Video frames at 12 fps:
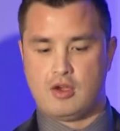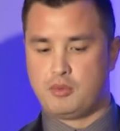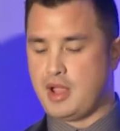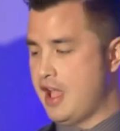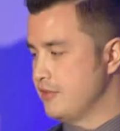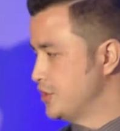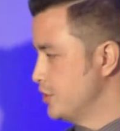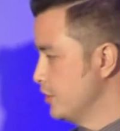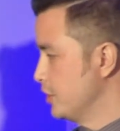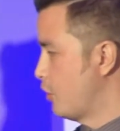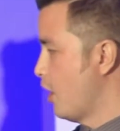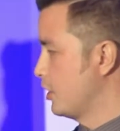we have
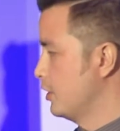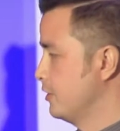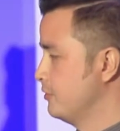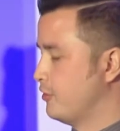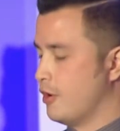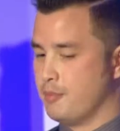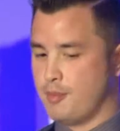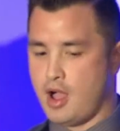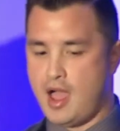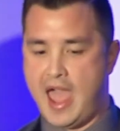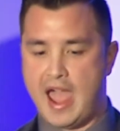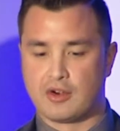Sterling Crockett from
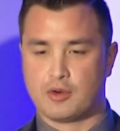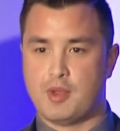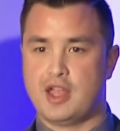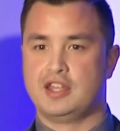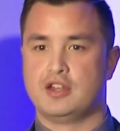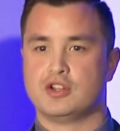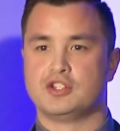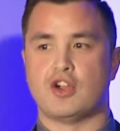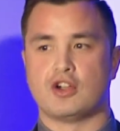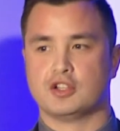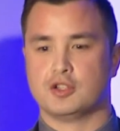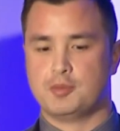AgriMed here to
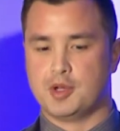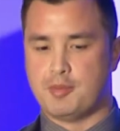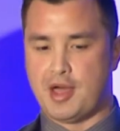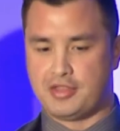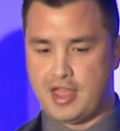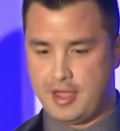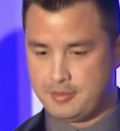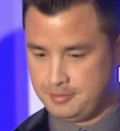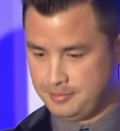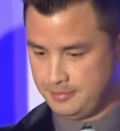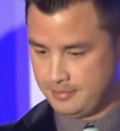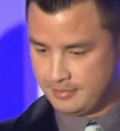talk a little bit about that.
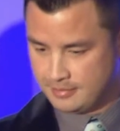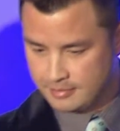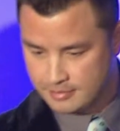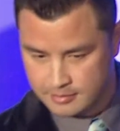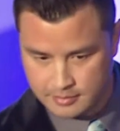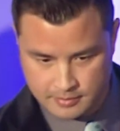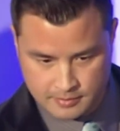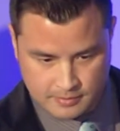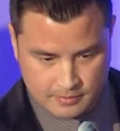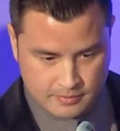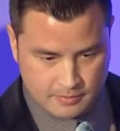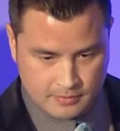Let